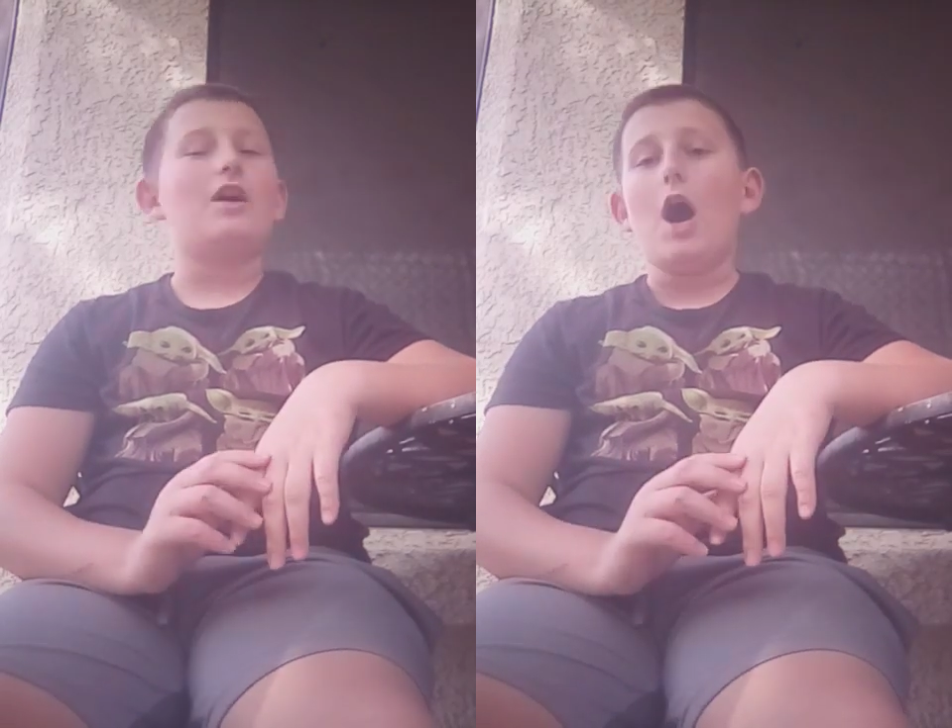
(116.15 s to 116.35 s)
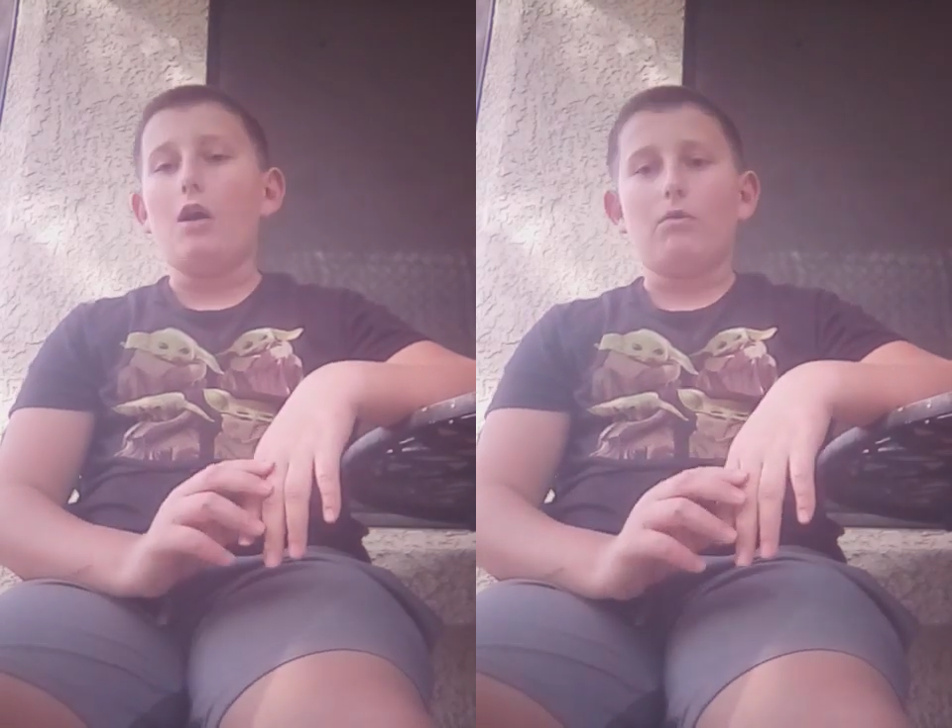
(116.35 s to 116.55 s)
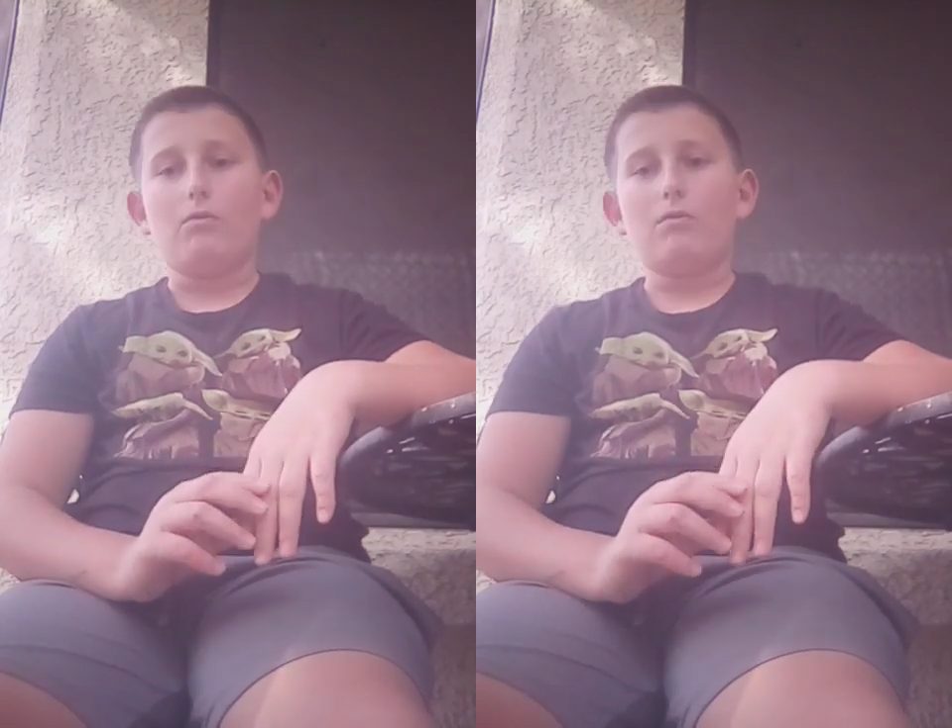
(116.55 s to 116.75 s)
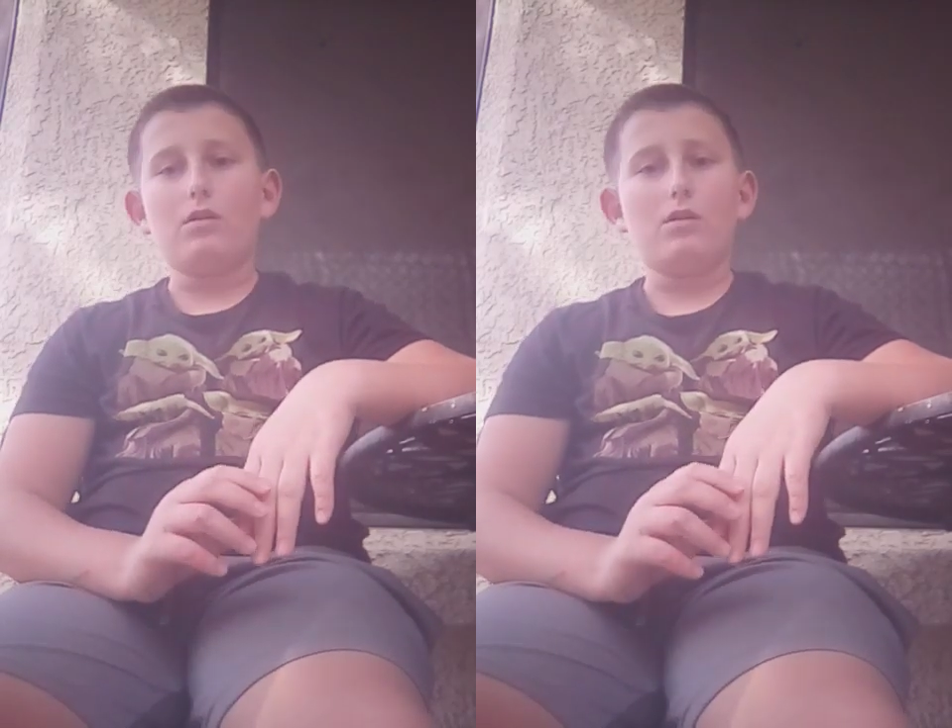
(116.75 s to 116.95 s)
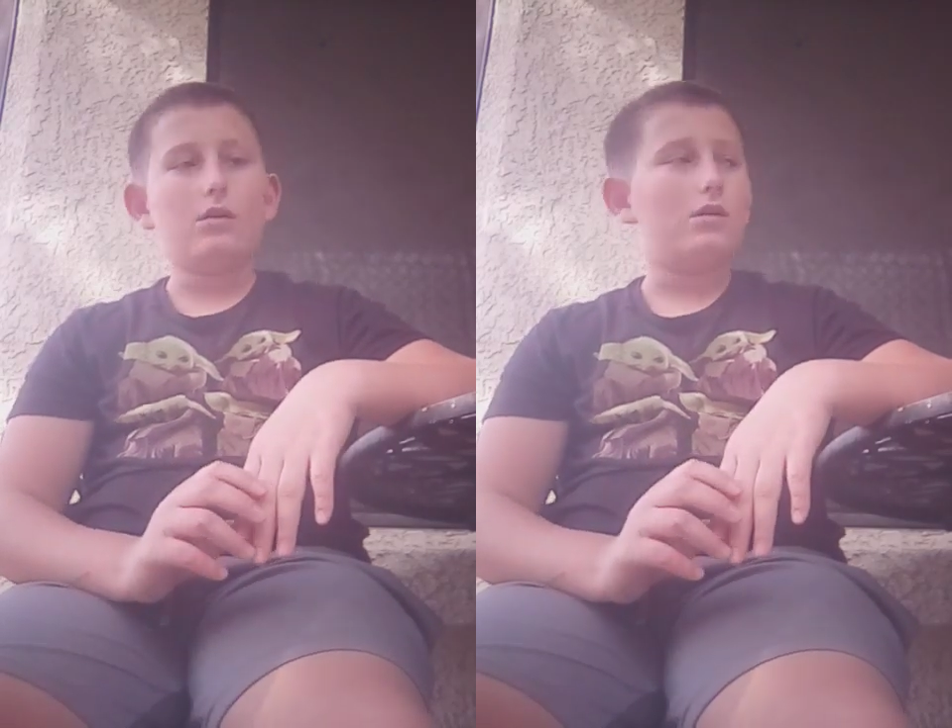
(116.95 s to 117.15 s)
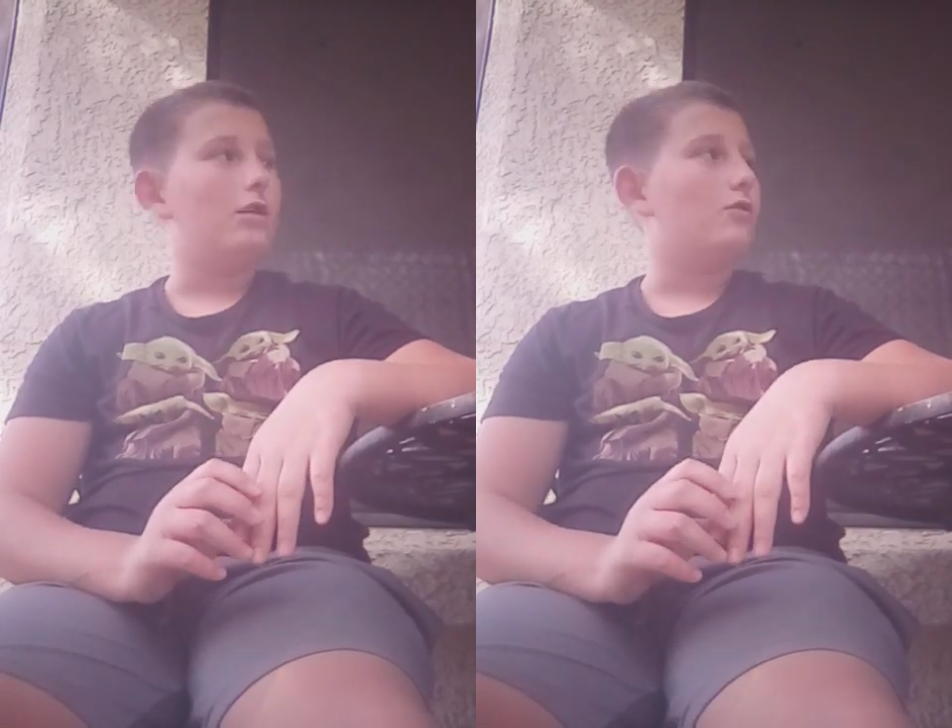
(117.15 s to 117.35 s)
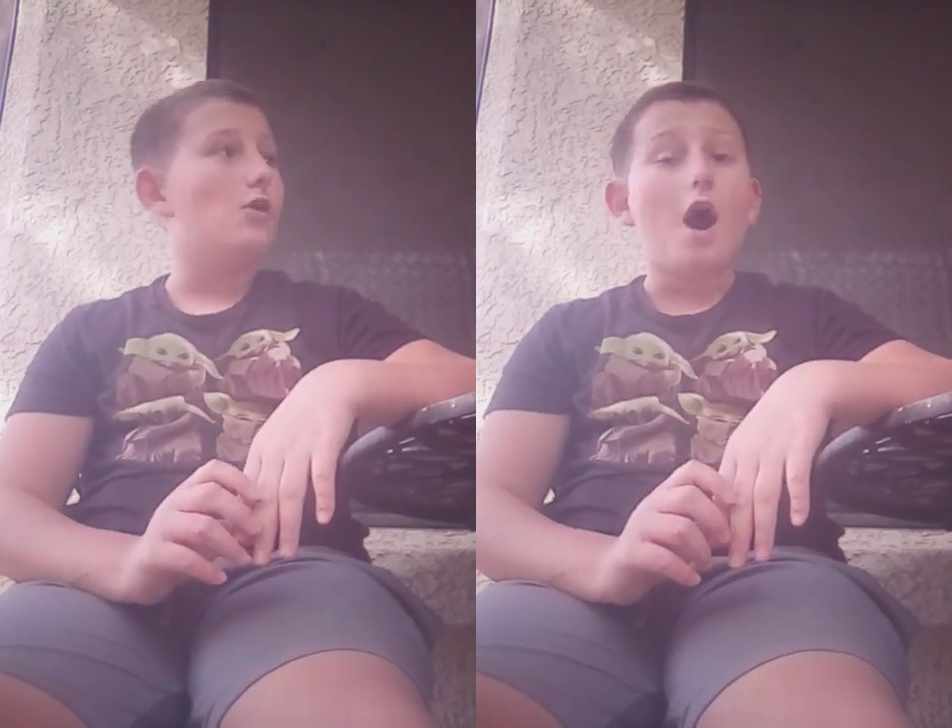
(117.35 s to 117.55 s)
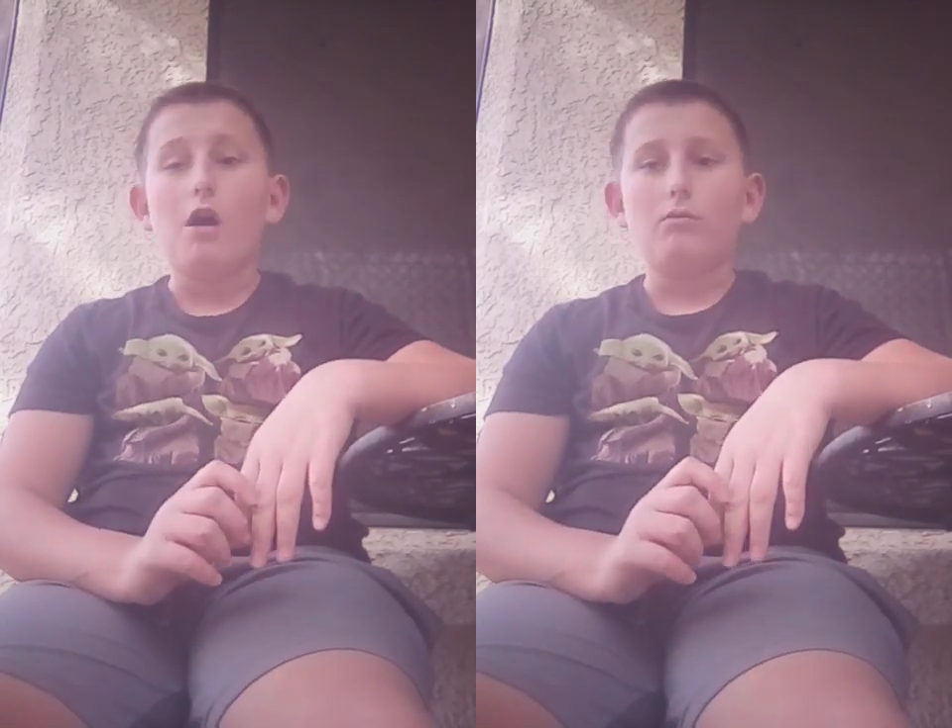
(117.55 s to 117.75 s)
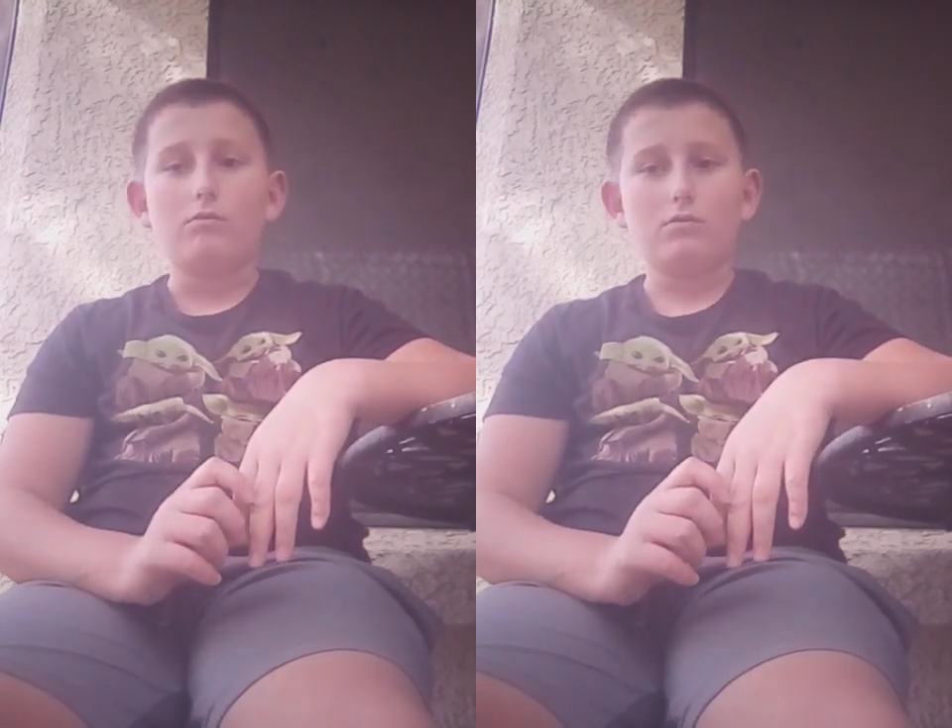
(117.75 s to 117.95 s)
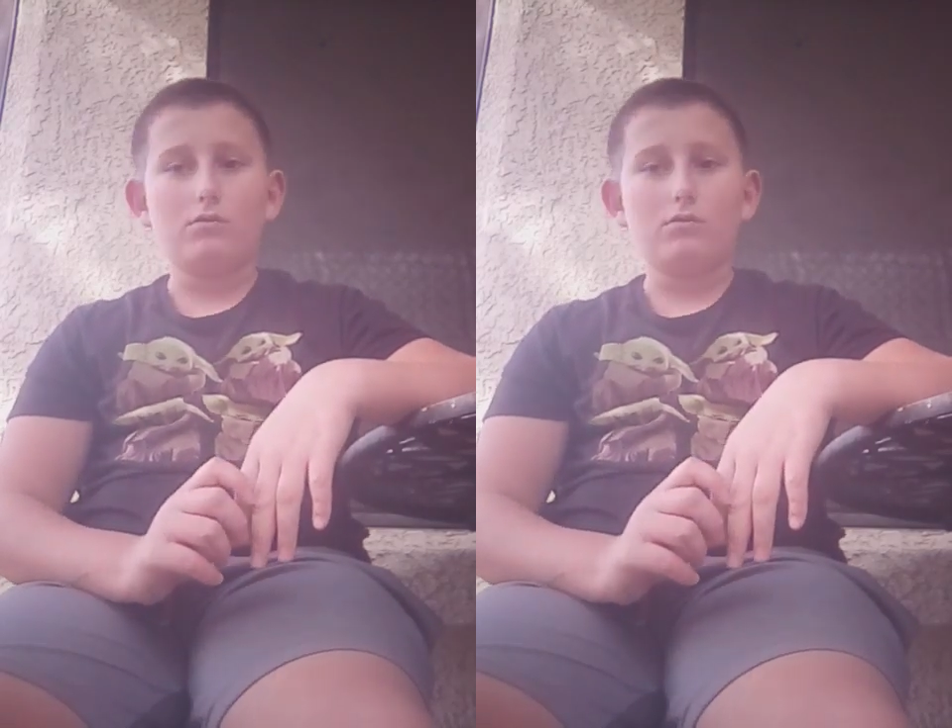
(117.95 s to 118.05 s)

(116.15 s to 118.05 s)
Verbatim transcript: No, no,